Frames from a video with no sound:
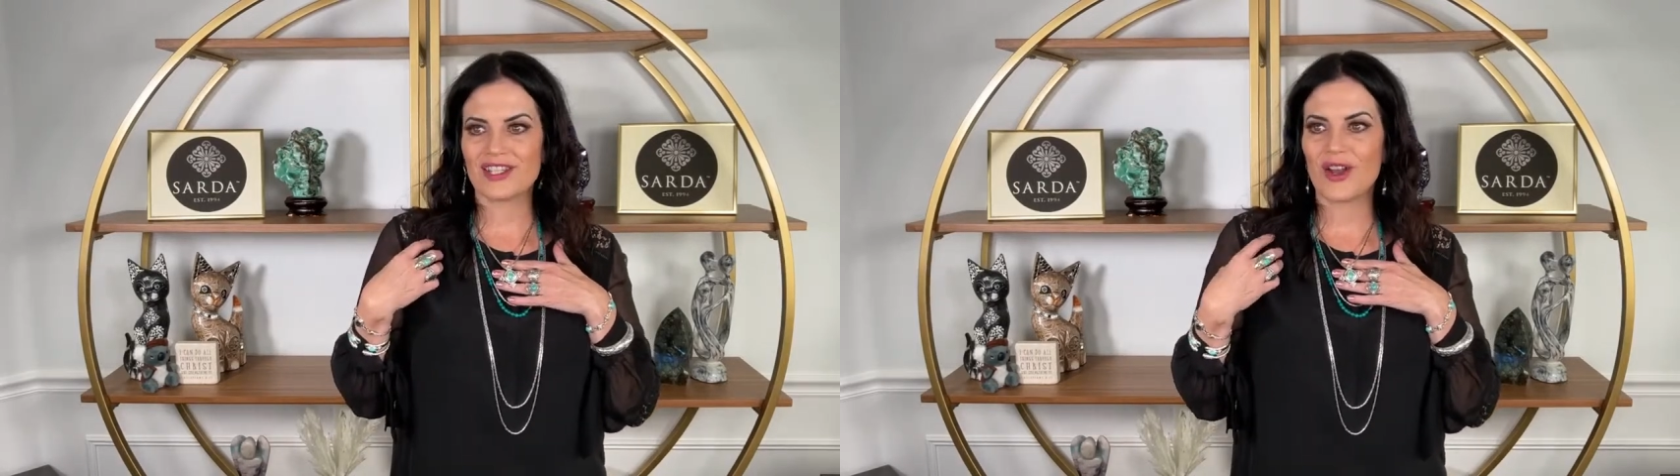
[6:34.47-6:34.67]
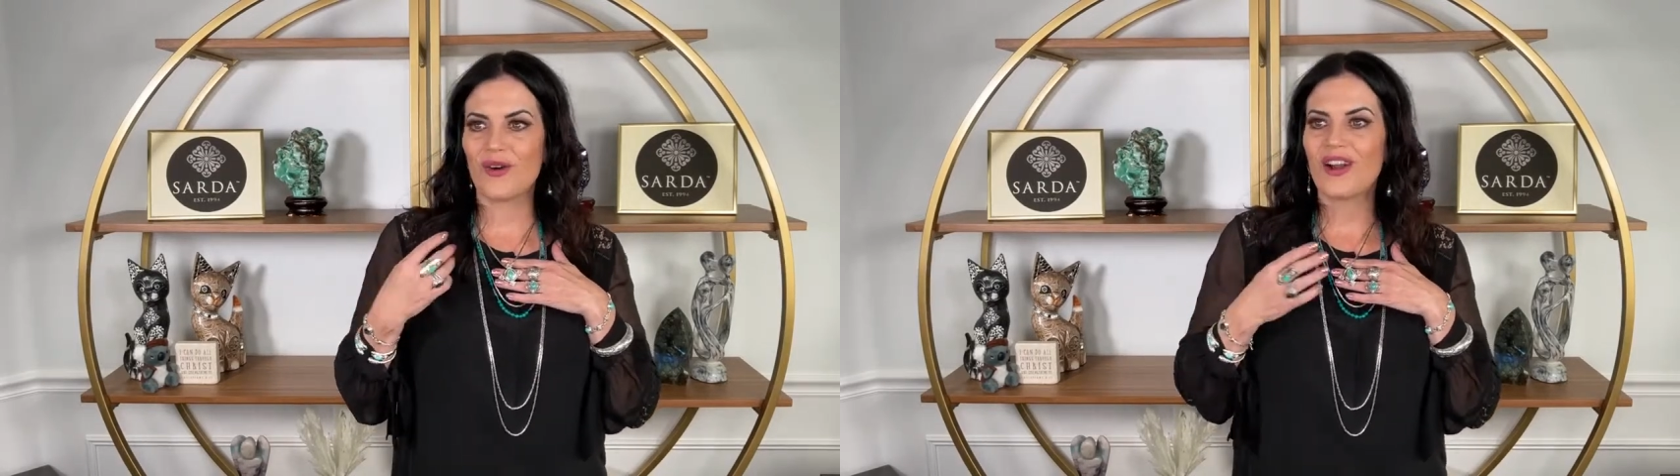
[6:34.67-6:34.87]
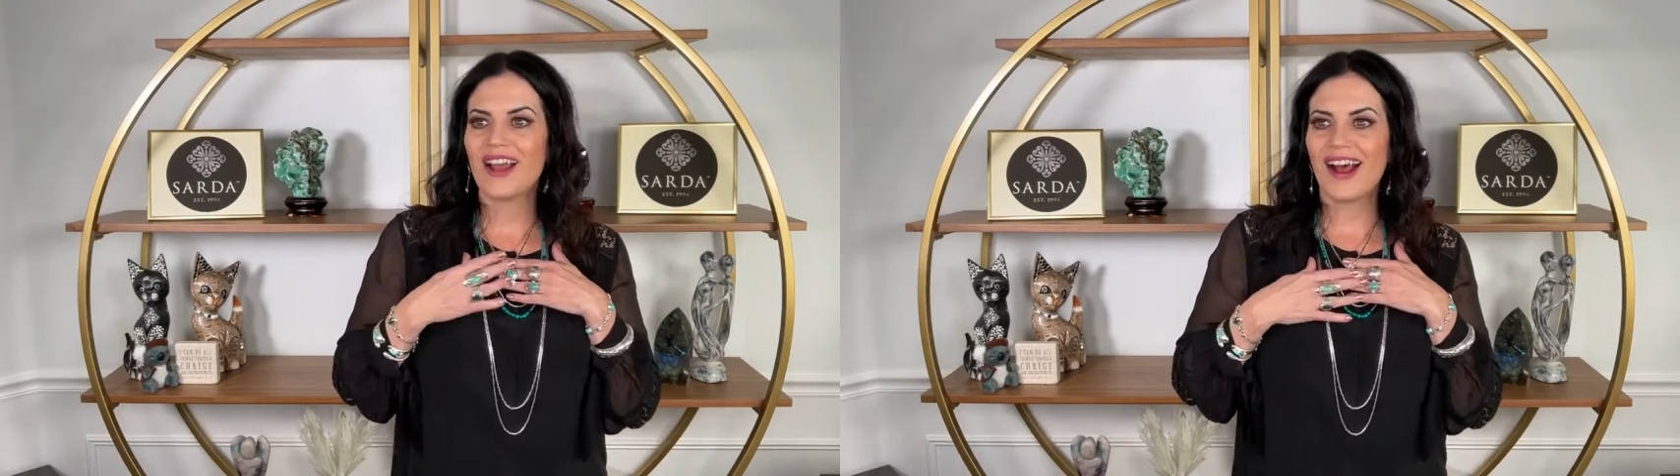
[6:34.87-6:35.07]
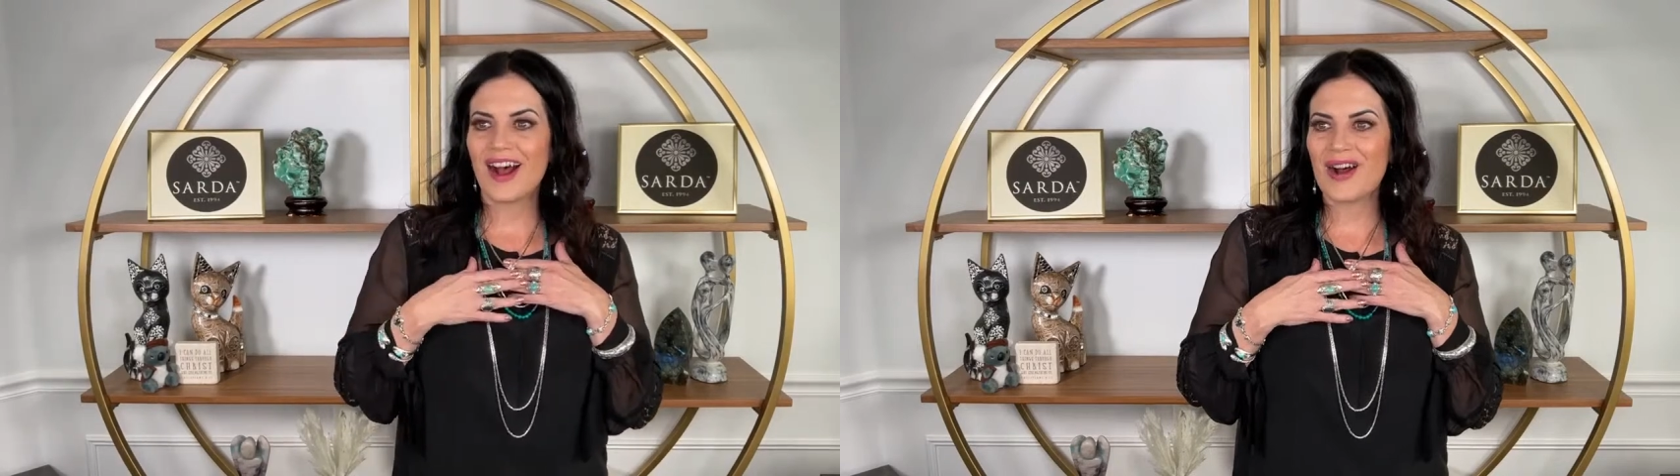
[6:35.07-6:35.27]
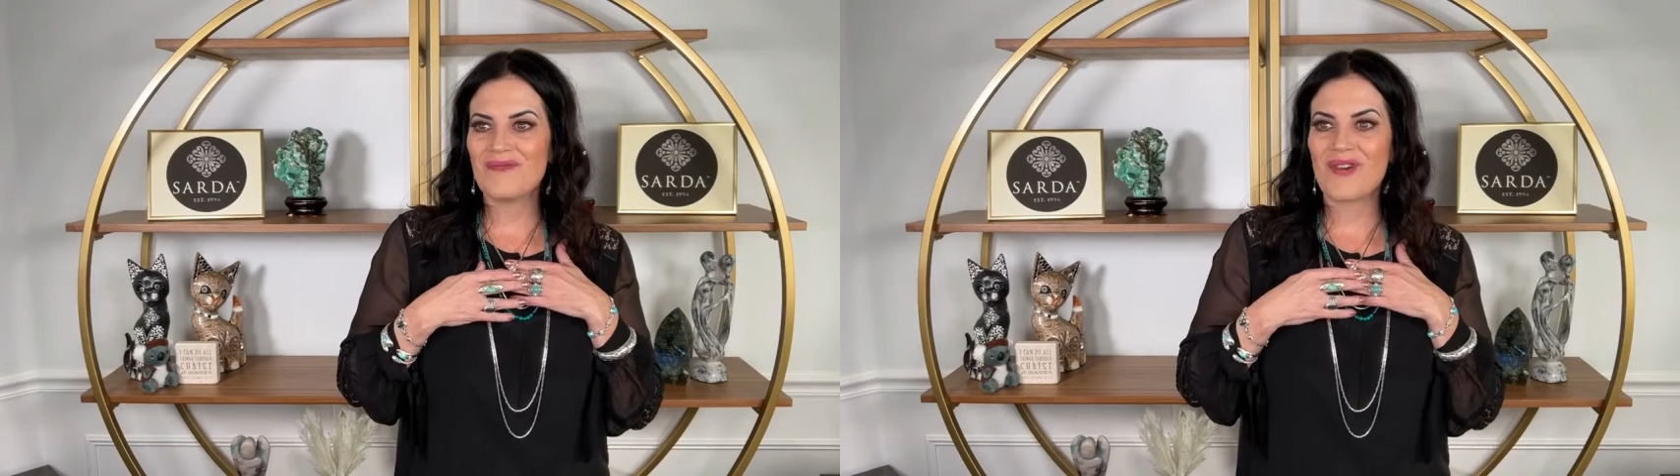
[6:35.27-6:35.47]
So
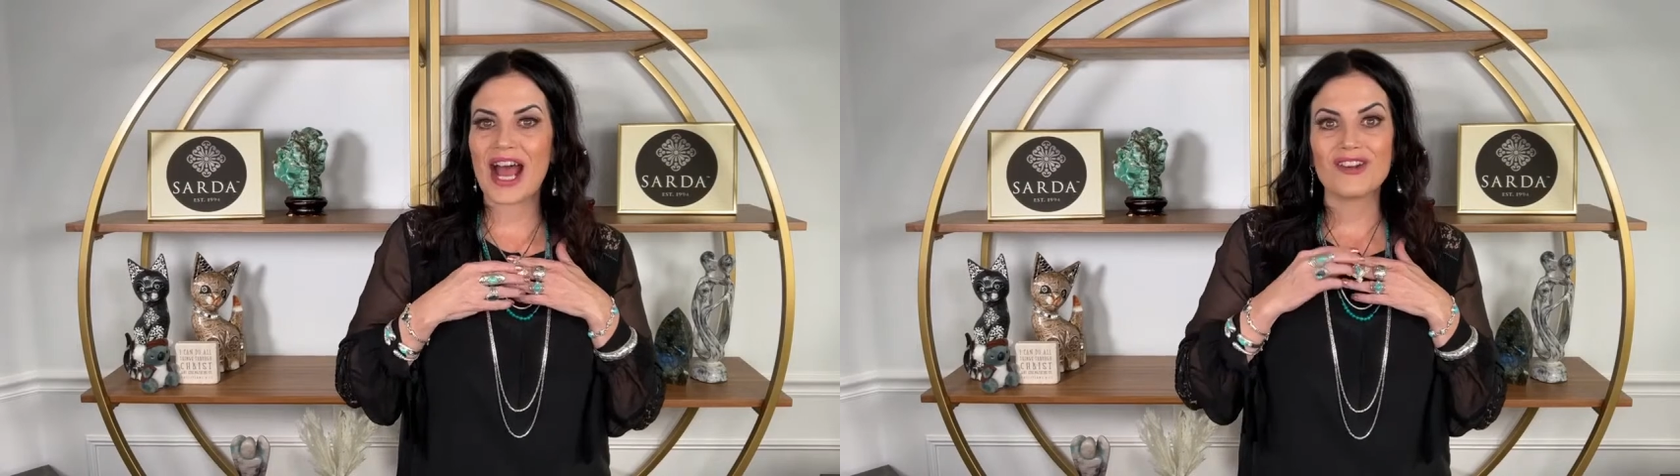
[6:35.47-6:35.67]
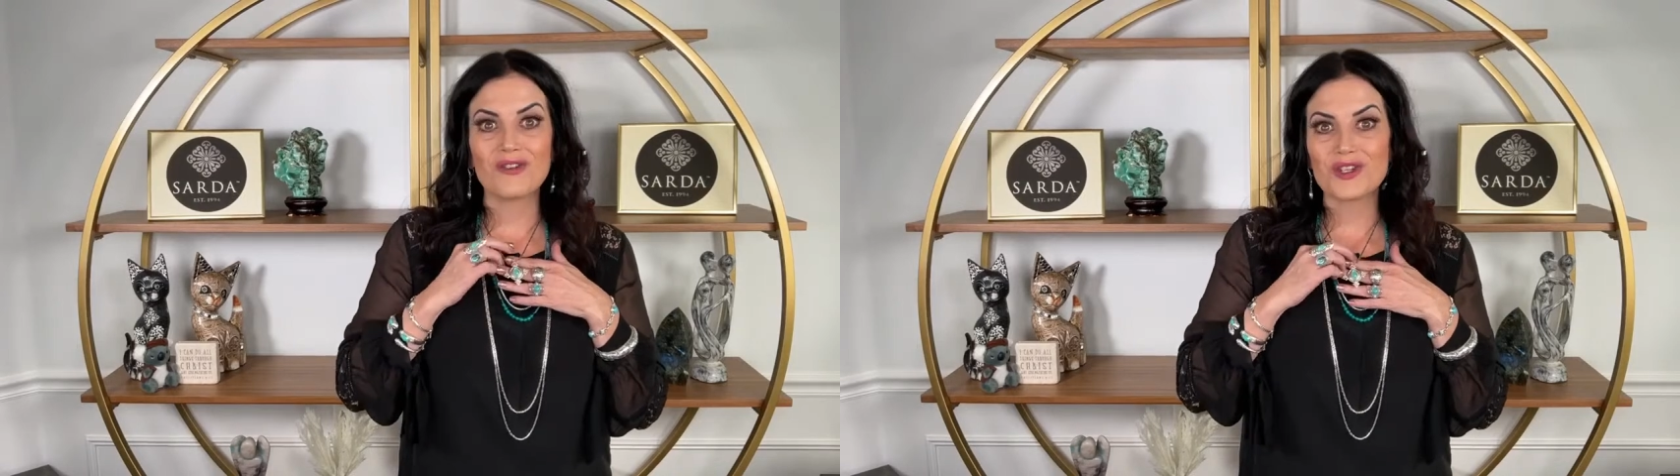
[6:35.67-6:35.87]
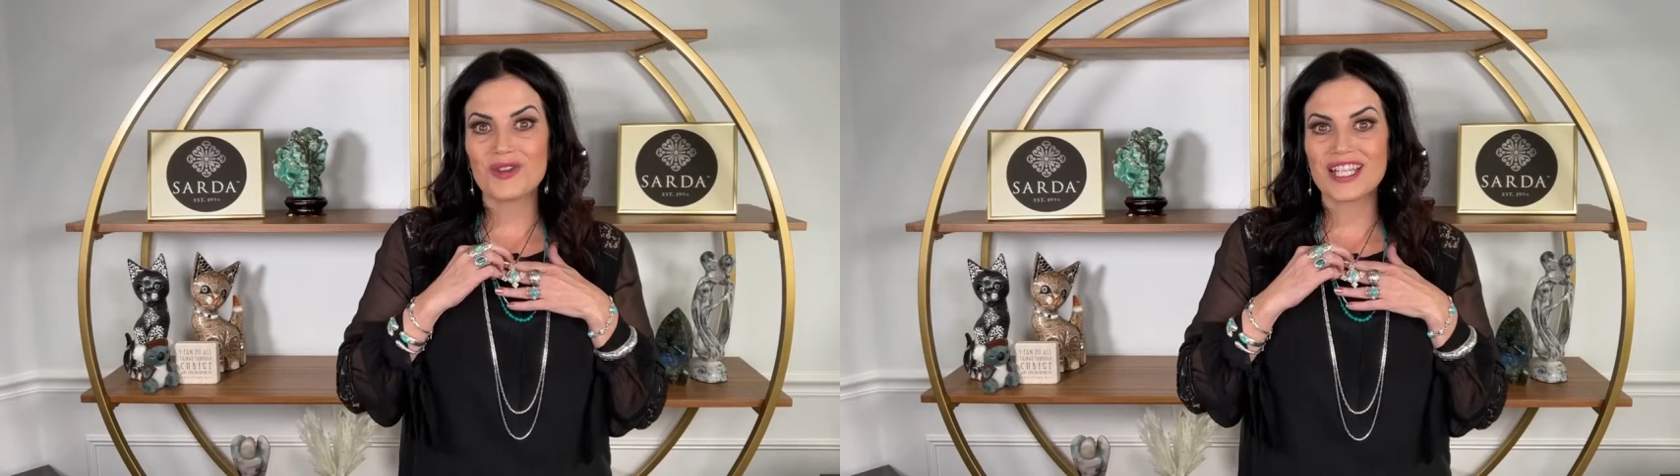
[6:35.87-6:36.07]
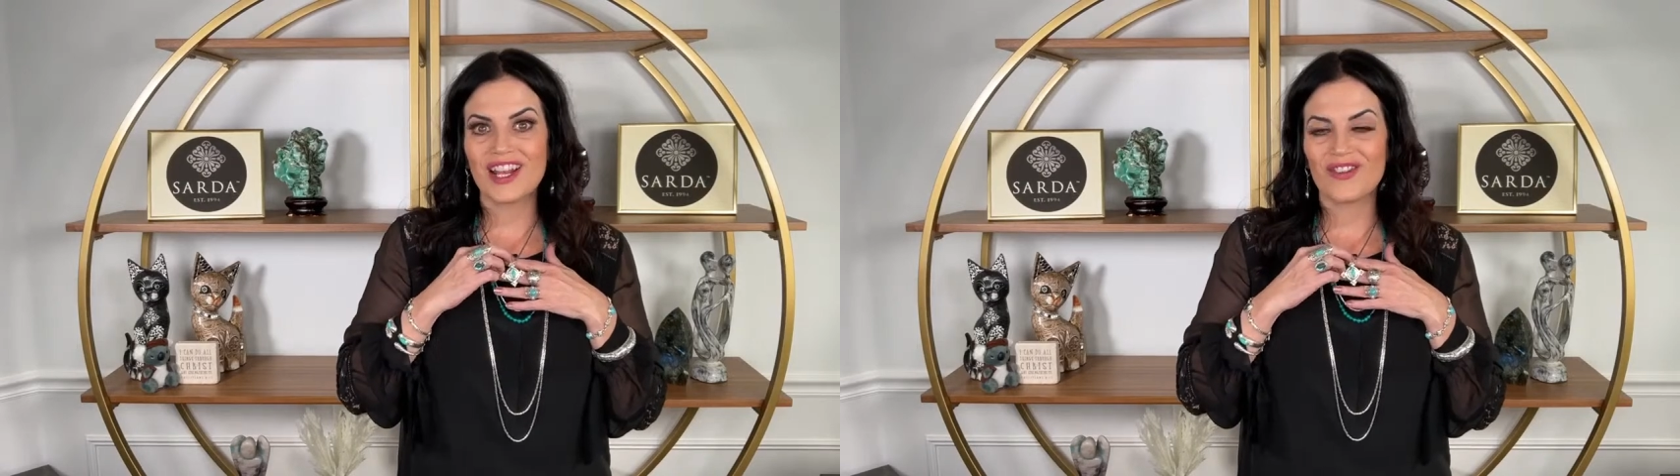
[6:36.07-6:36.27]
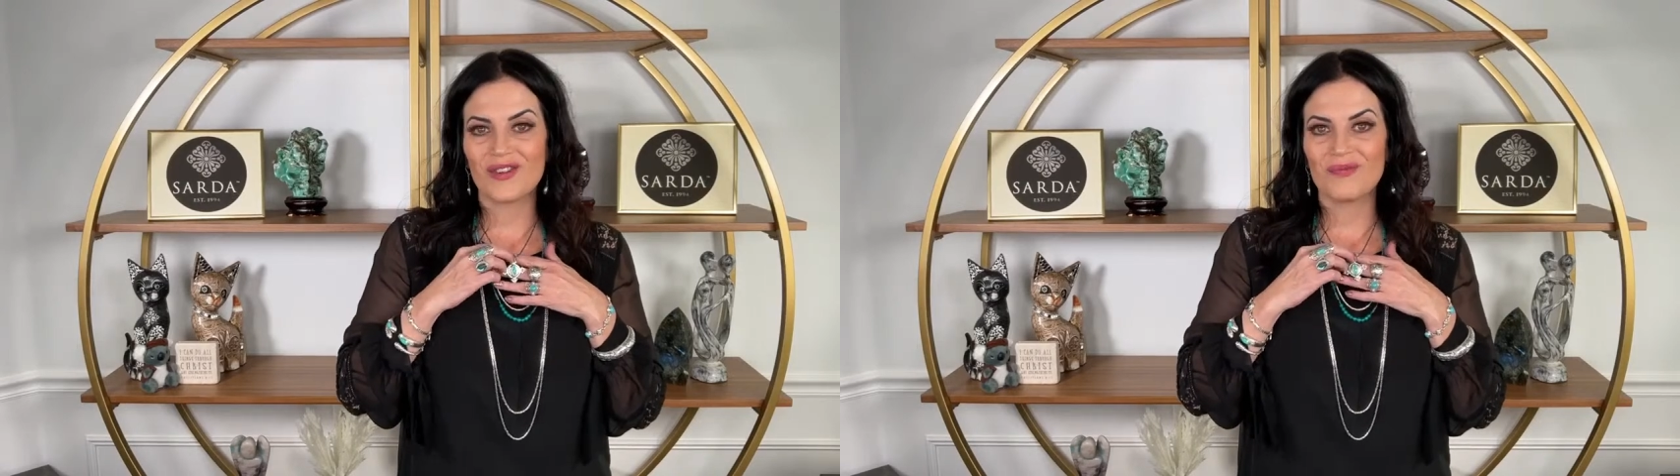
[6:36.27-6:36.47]
um, I don't do a
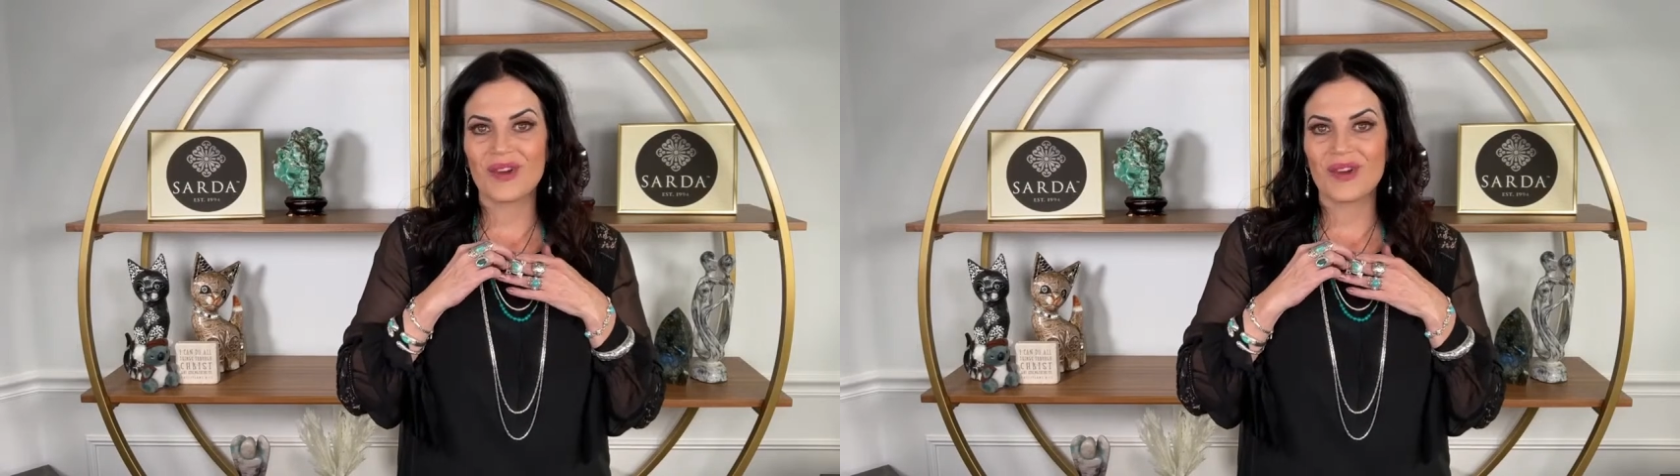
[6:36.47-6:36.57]
ton of them,